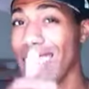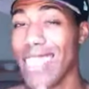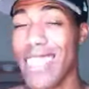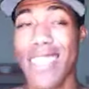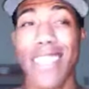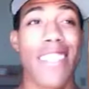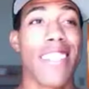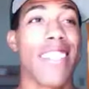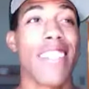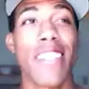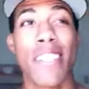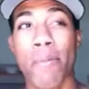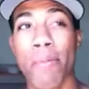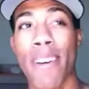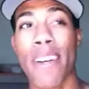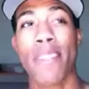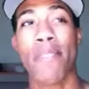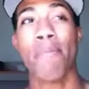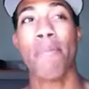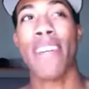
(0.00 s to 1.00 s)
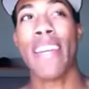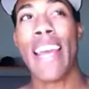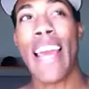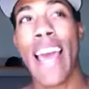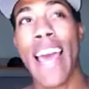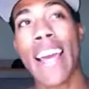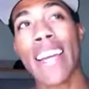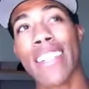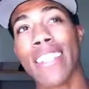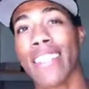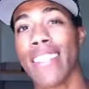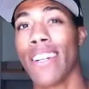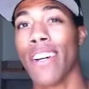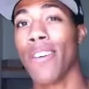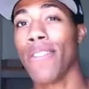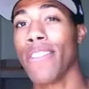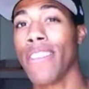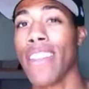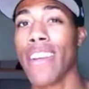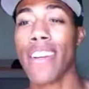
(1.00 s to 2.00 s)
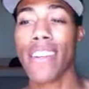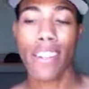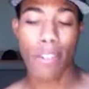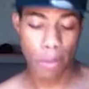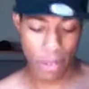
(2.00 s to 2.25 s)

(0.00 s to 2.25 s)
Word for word: you're in a good spot to be at. Over there,